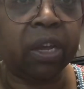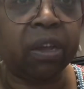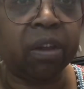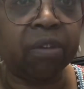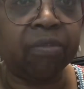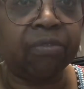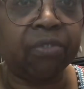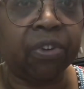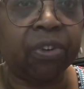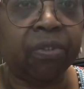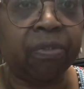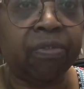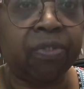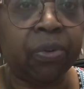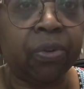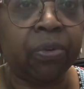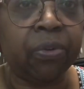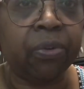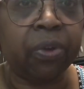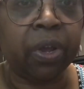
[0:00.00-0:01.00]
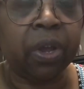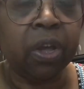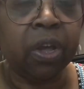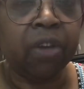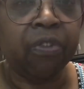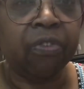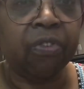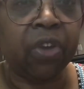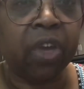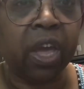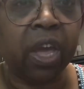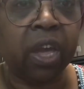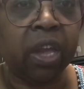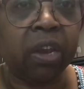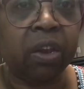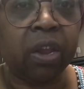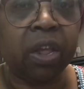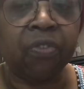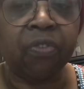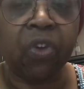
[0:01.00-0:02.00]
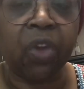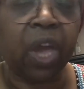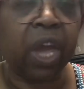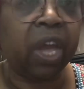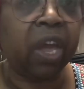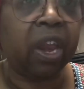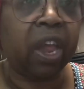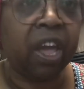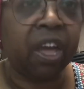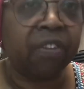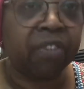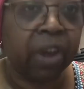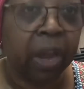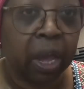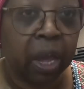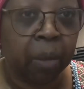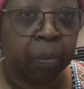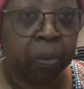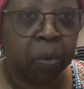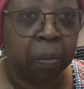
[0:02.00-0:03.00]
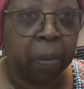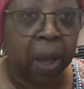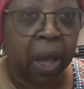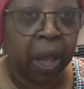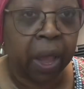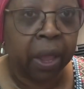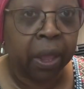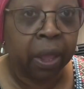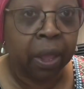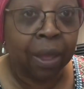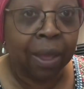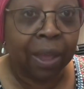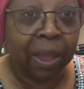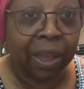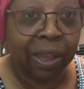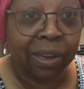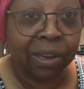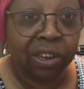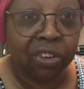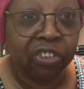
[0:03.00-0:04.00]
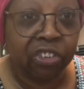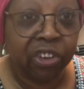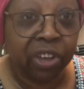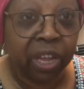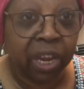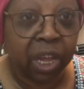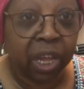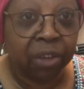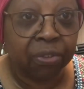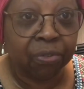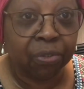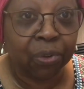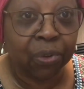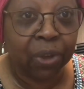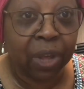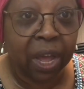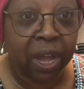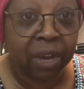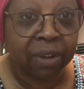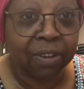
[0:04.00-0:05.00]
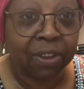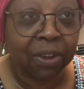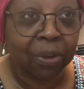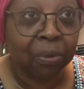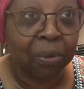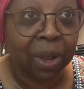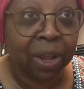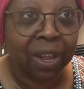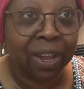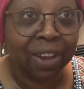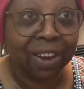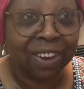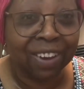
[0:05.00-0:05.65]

comfort food if you can't if you can't have an apple pie, at least you can have fruit cocktail, right?